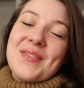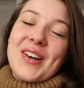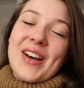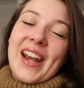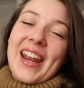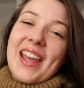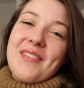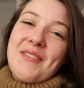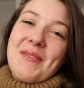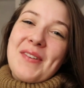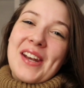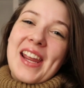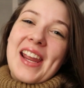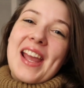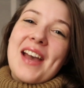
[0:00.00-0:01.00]
morning,
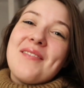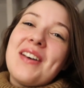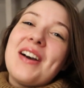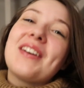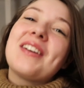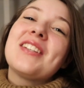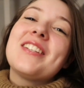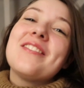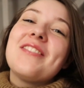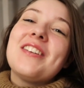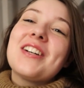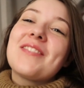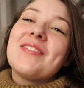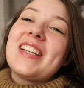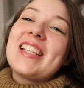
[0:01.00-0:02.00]
everybody, and welcome to
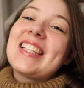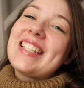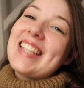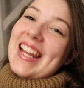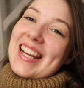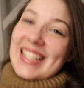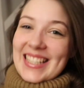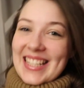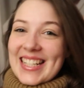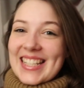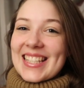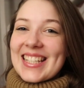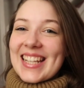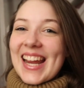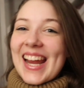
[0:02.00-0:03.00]
Vlogmas Day
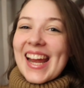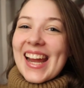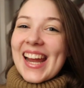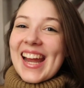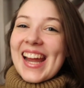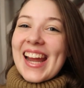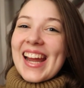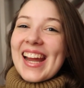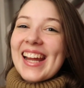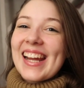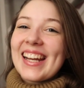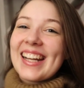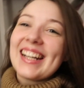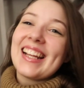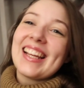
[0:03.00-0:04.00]

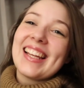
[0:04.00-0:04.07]
16.